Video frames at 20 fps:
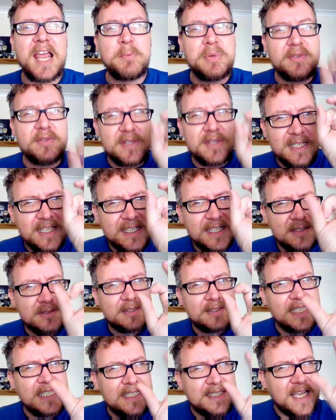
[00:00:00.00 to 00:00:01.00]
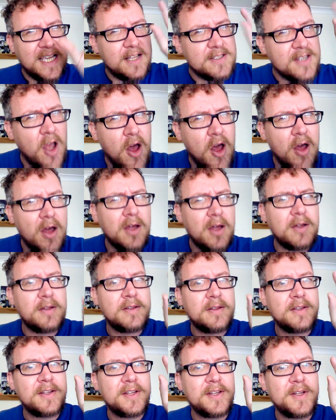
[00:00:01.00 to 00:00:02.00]
But the little details are
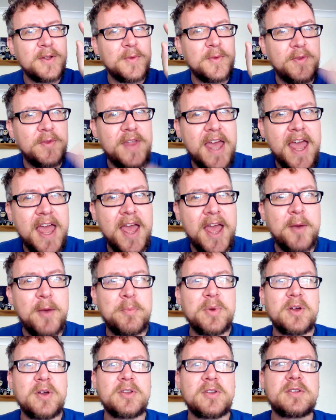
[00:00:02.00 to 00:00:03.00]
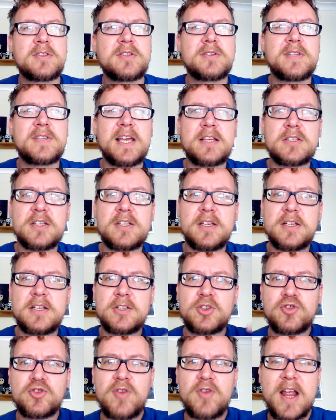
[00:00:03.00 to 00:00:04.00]
there. But there's a
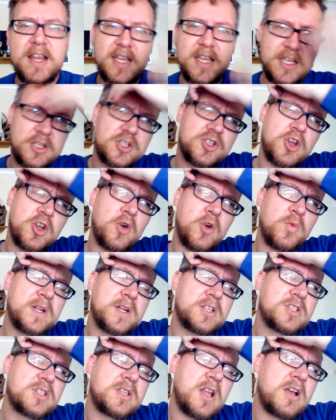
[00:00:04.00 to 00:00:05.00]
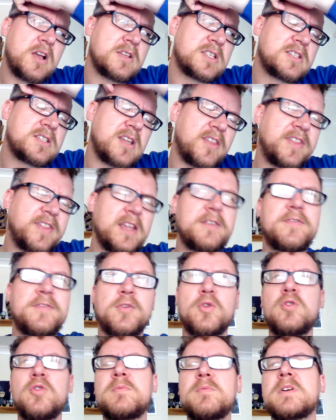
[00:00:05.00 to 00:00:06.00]
tracking shot which lasts, I think, for
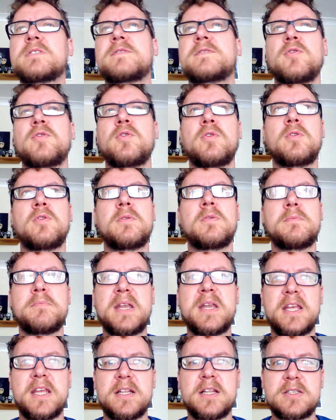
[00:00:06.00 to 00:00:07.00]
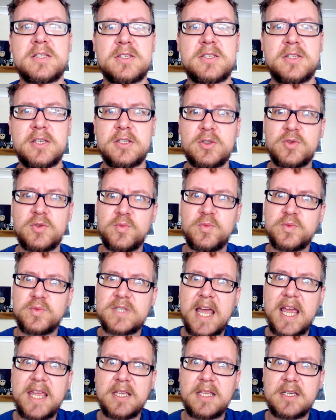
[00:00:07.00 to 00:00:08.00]
almost 4 minutes, that
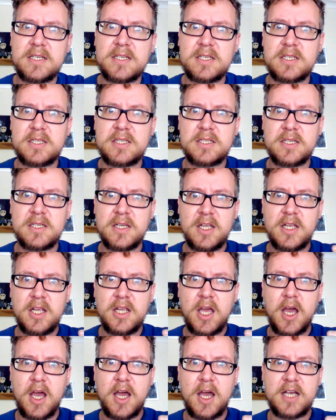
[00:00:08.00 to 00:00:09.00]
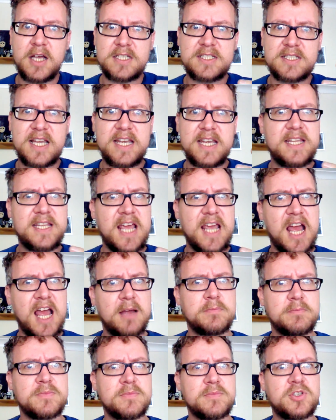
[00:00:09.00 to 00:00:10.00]
takes a steady
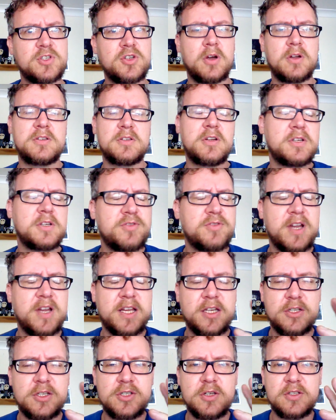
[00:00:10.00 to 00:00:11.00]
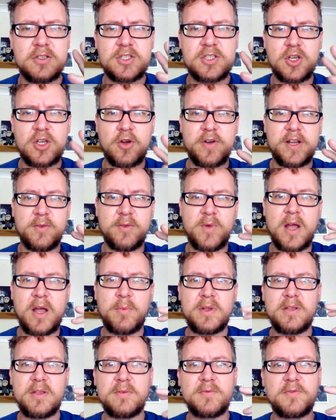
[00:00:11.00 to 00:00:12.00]
cam shot, not a tracking shot, sorry, where
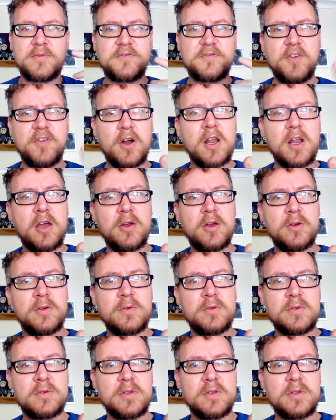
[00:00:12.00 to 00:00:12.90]
we follow